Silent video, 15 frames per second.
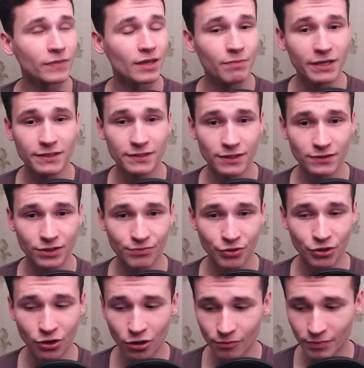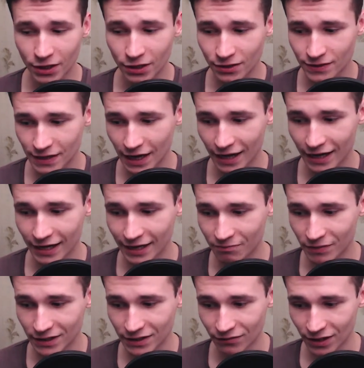Pixie Dream Girl because I
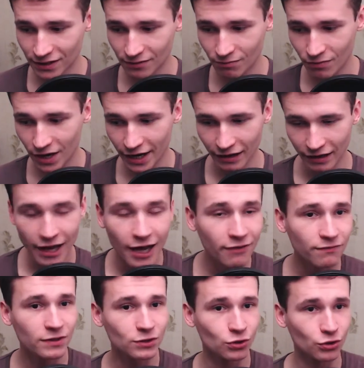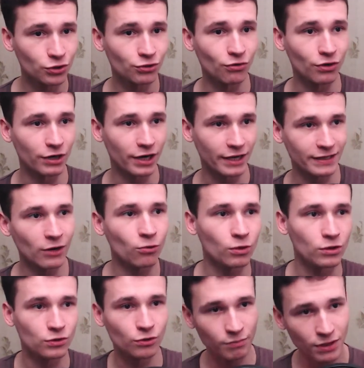motivated by love to her and I
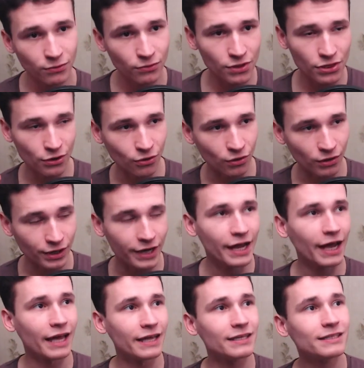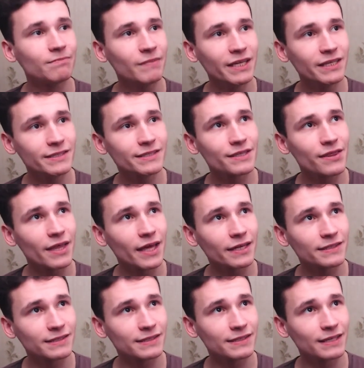want to be with her and it means
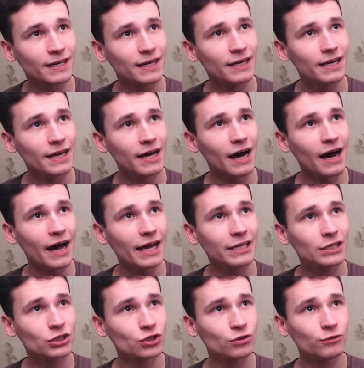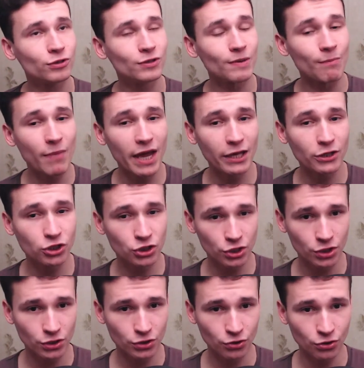that uh, I should match
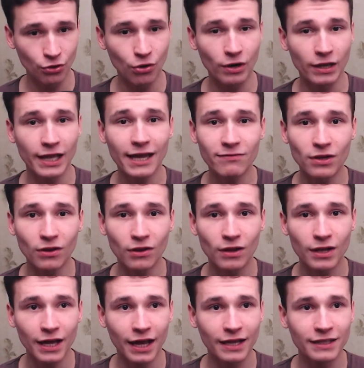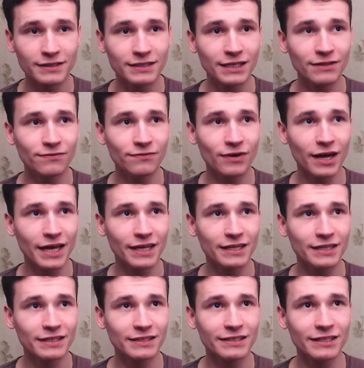to her level and if I
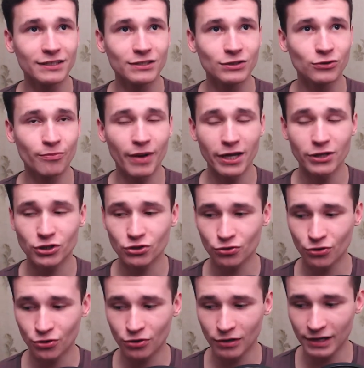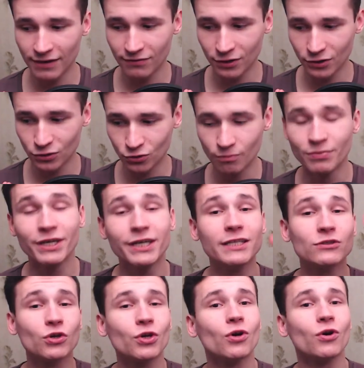need to match to her level to bring
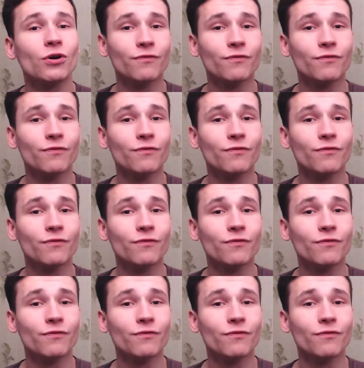to her